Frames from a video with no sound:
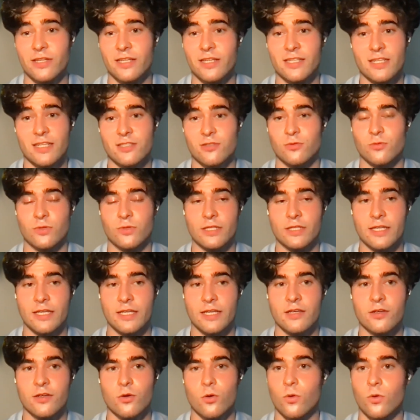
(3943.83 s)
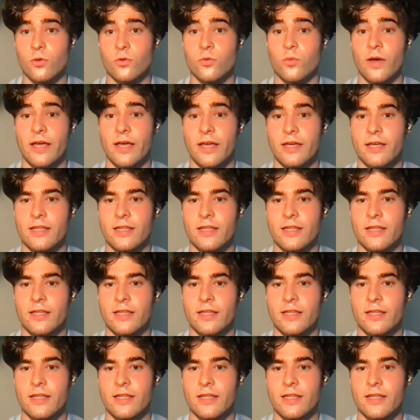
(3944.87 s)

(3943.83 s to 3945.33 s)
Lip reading: doesn't really hold weight,